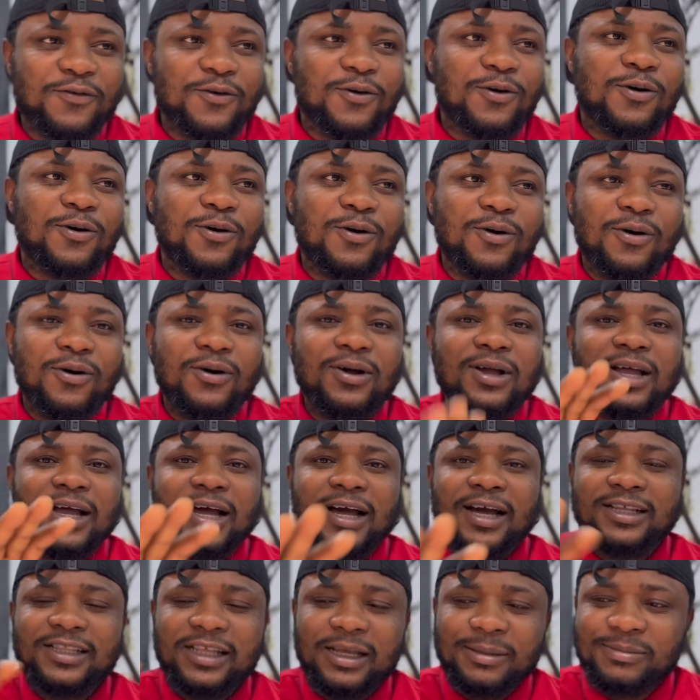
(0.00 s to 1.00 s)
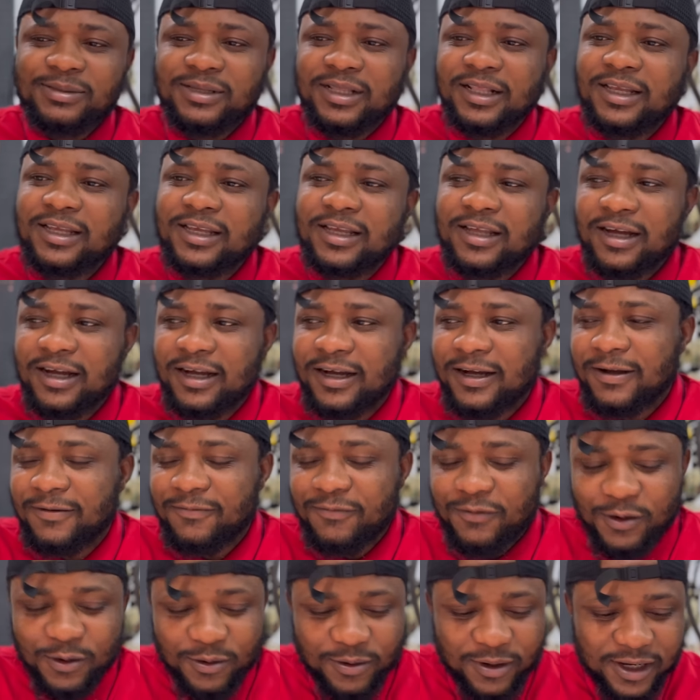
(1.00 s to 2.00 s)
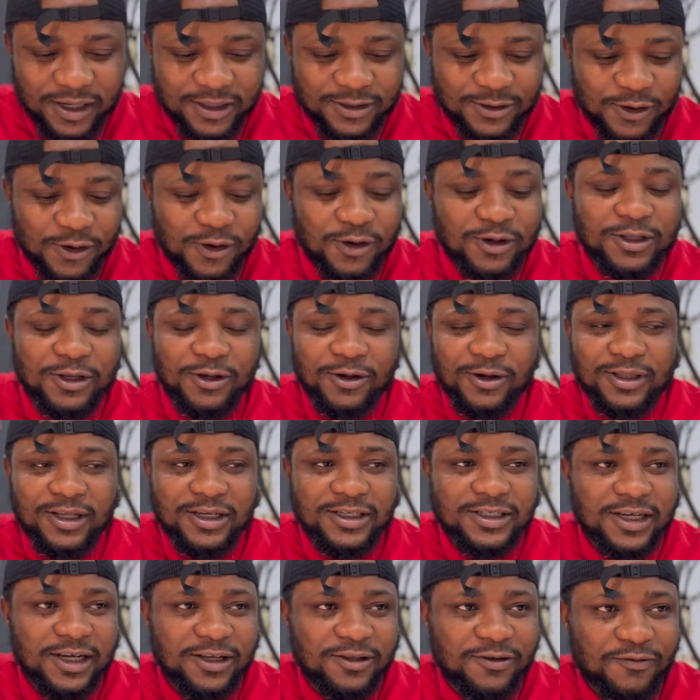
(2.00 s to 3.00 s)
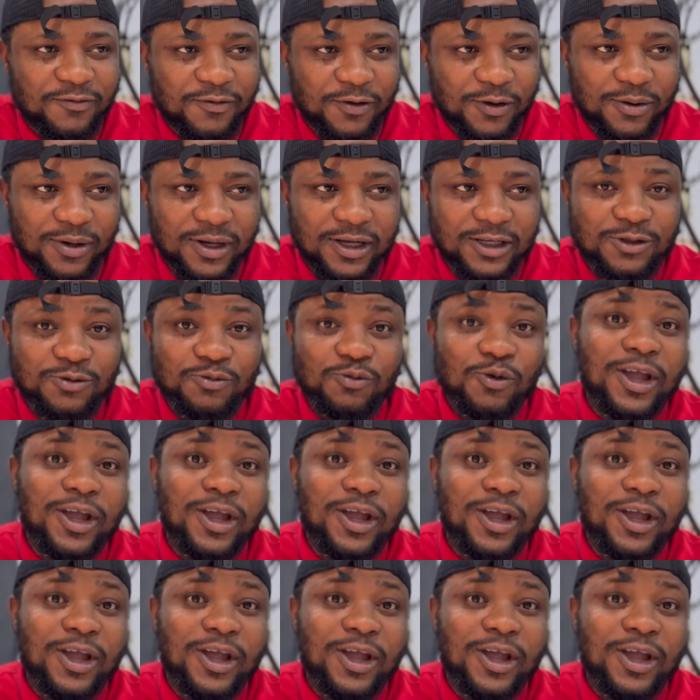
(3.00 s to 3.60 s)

for Adam Slinker viewers or the other channel viewers,